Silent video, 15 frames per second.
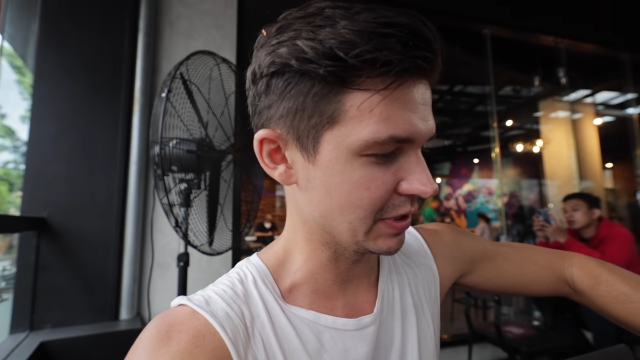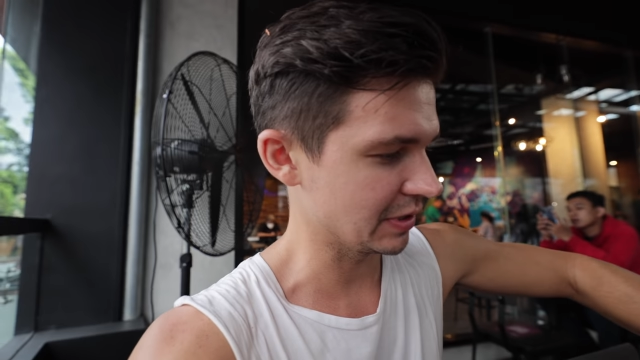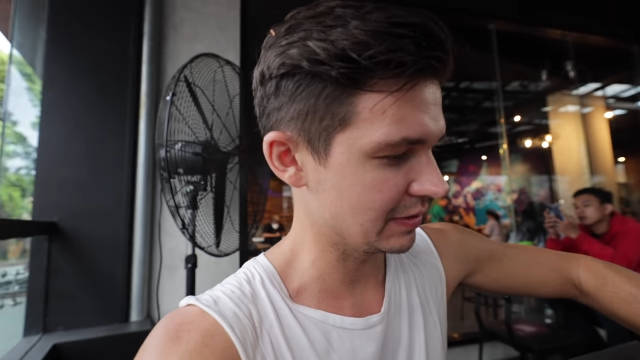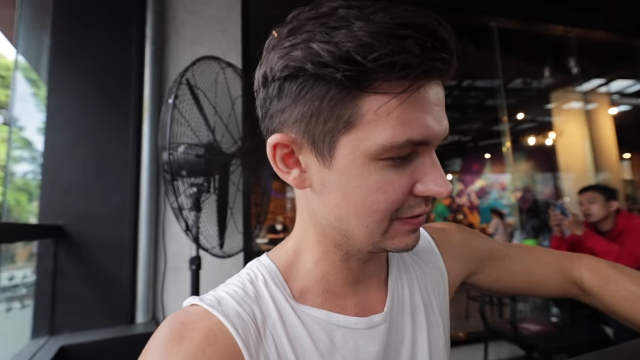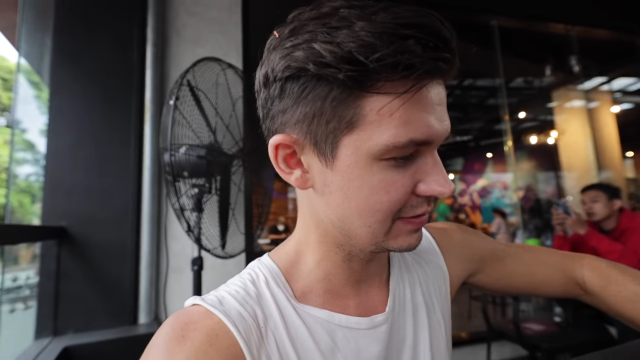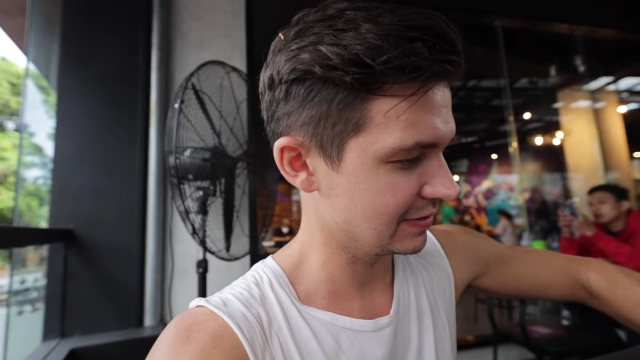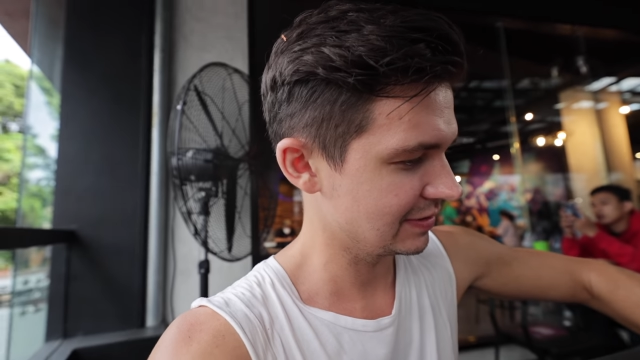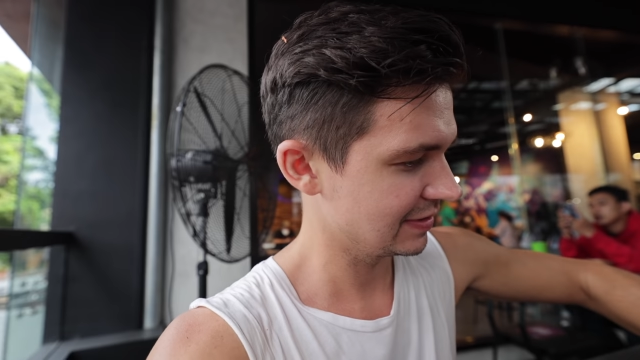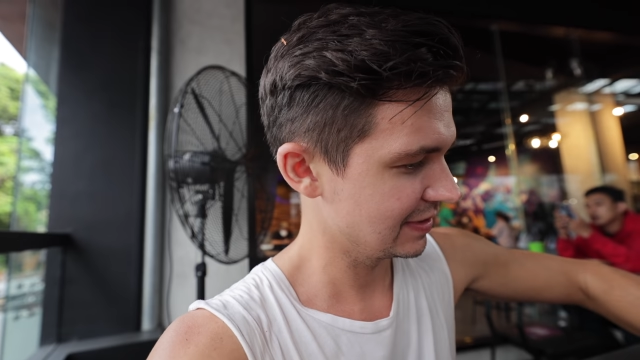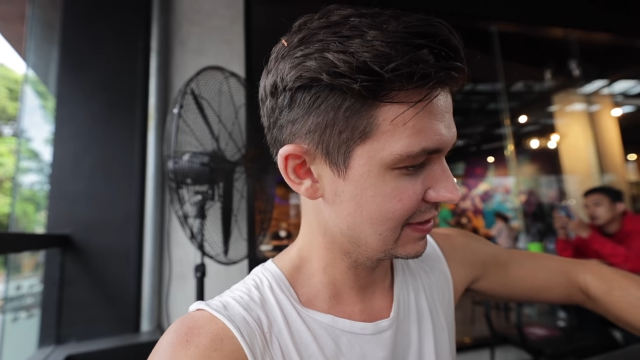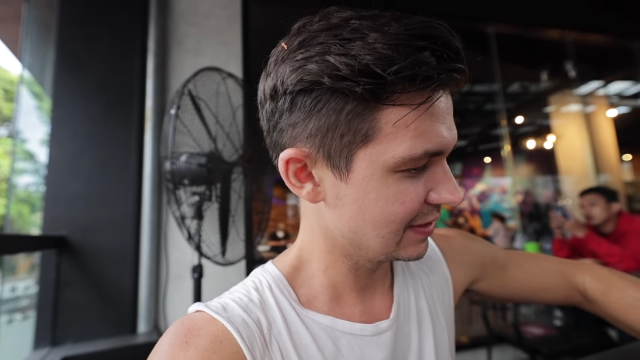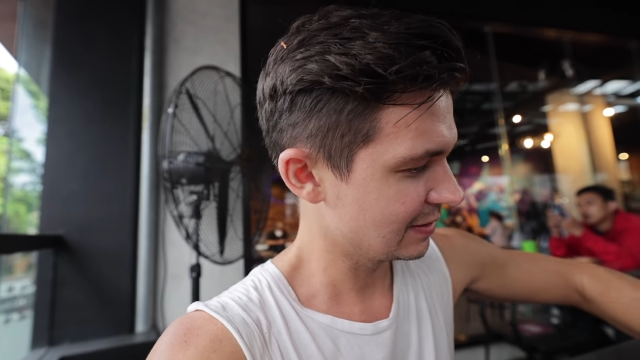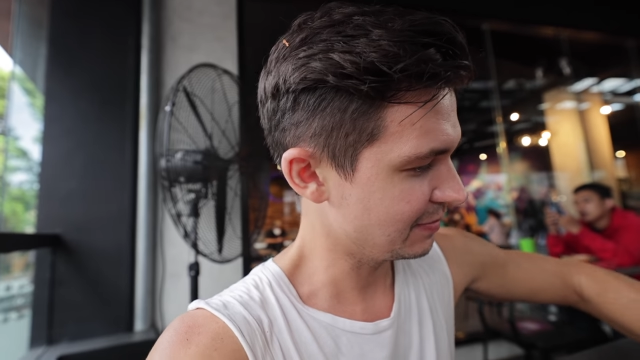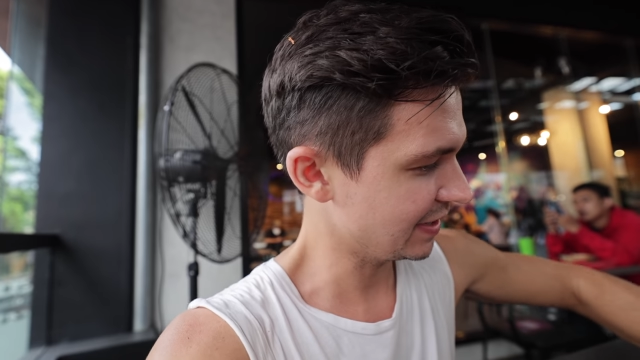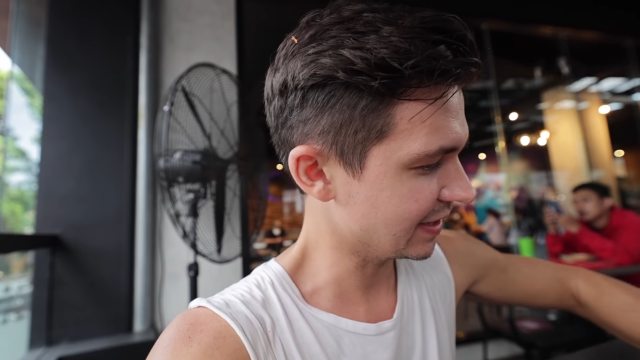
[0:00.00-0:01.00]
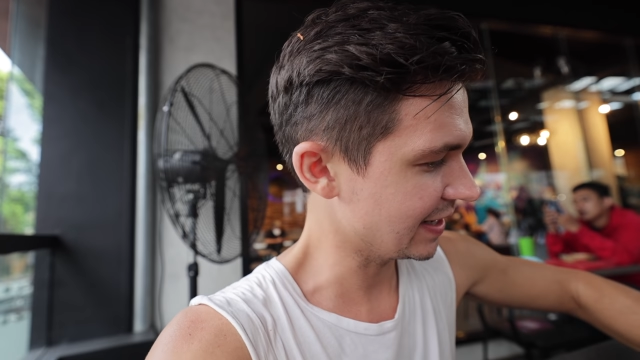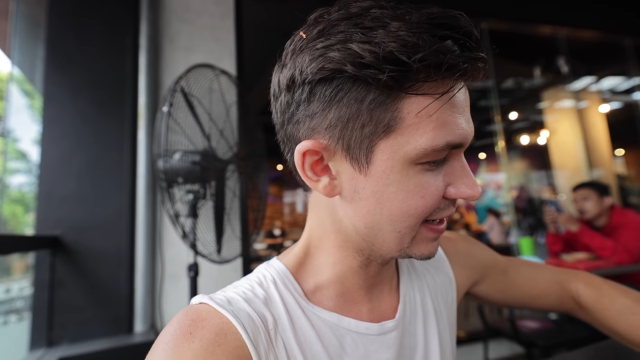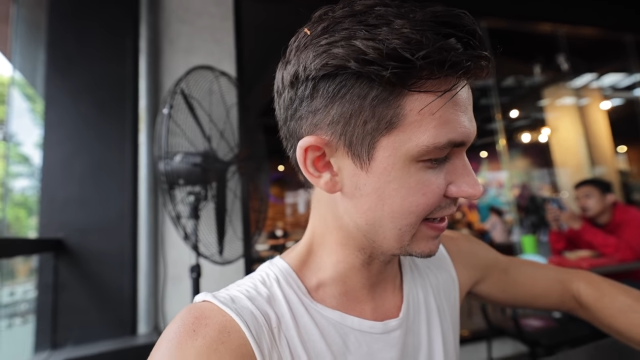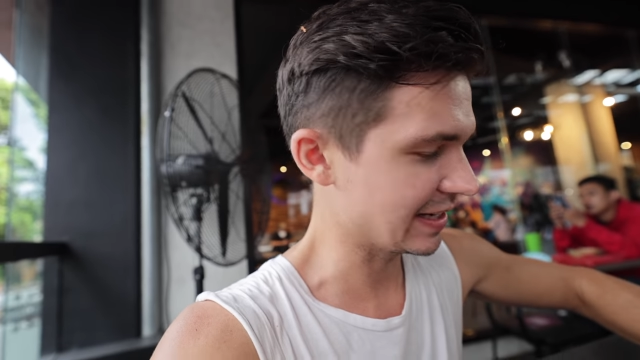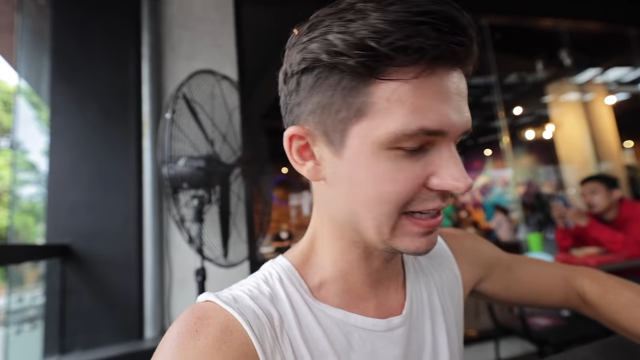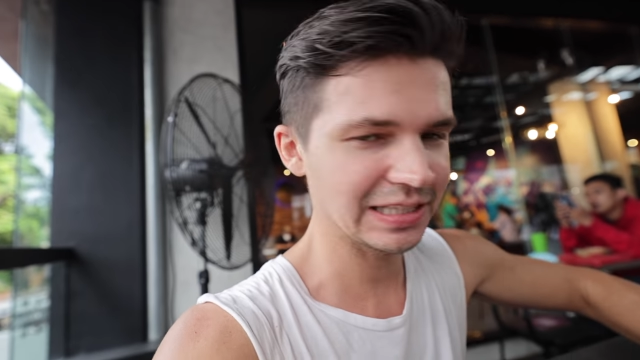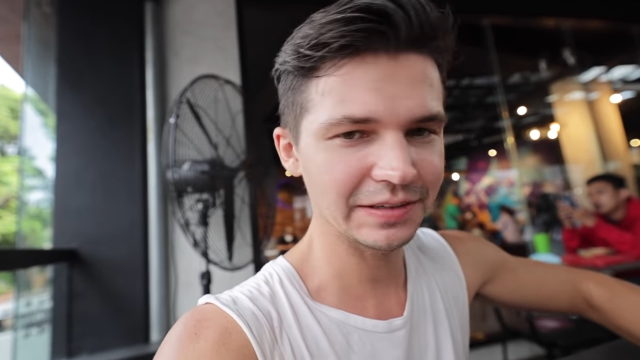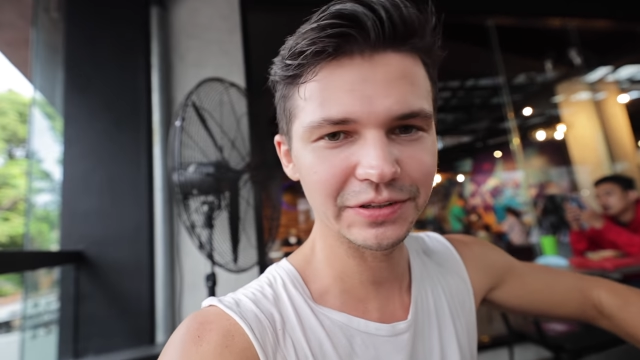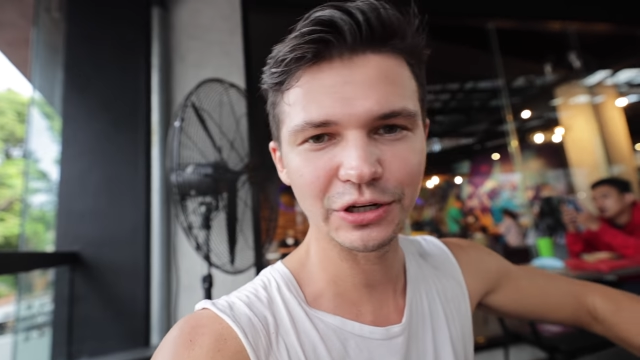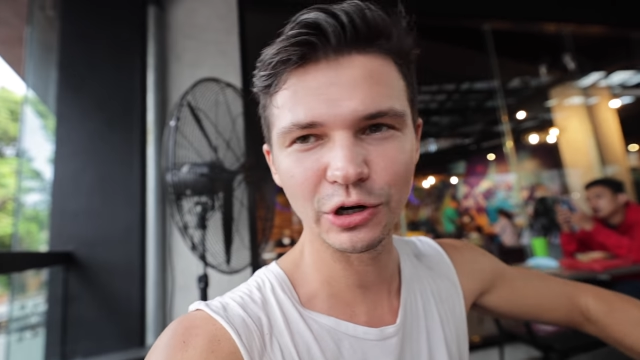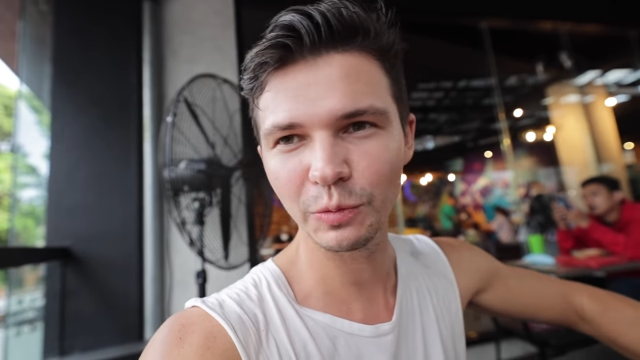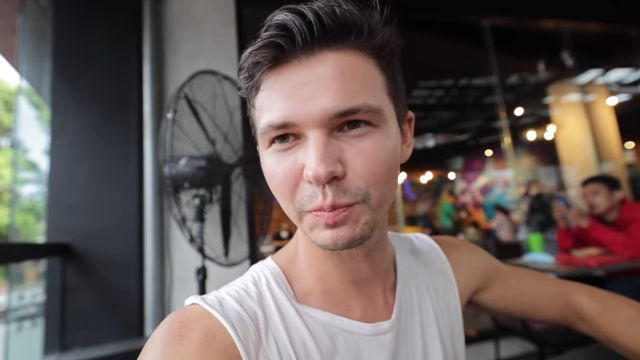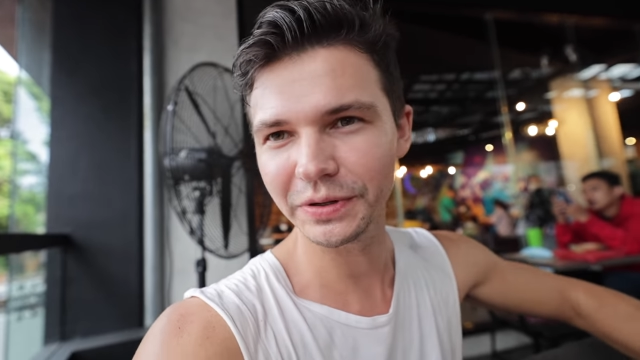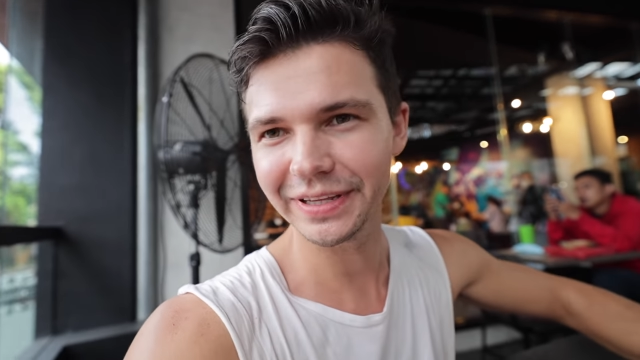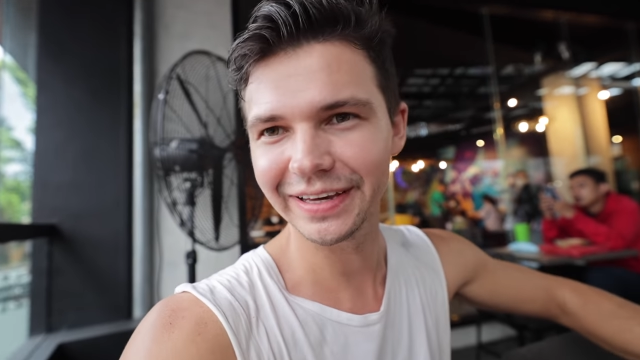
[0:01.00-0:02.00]
but oh my god, I can't even
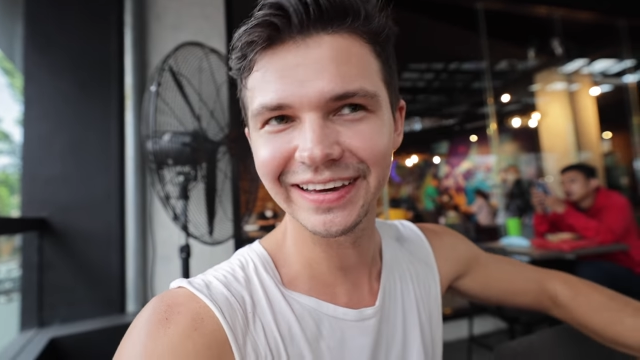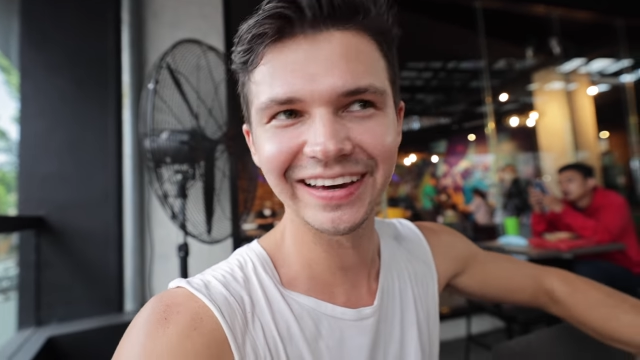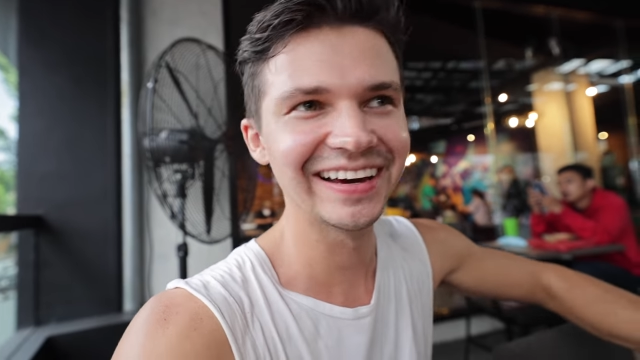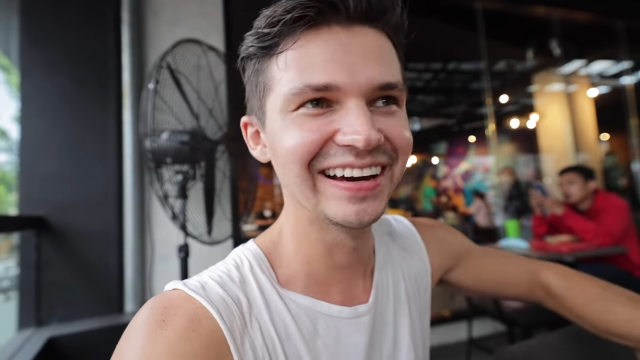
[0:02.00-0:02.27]
open it.